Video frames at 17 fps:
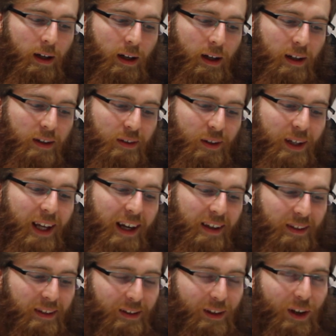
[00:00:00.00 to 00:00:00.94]
So
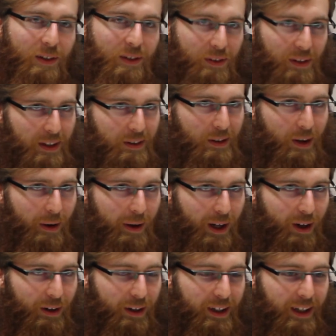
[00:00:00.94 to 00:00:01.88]
yes, there's lots of things
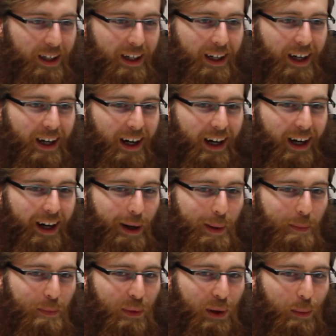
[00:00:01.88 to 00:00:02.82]
going on,
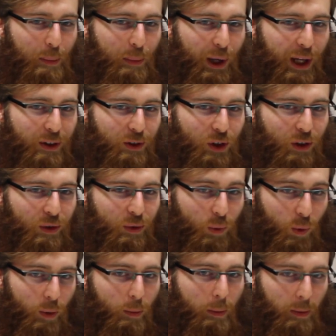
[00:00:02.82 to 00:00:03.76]
but it's just
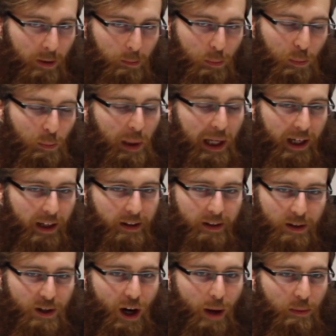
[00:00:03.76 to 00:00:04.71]

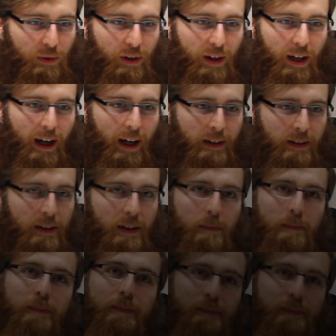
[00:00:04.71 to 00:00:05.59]
picking the times to add them.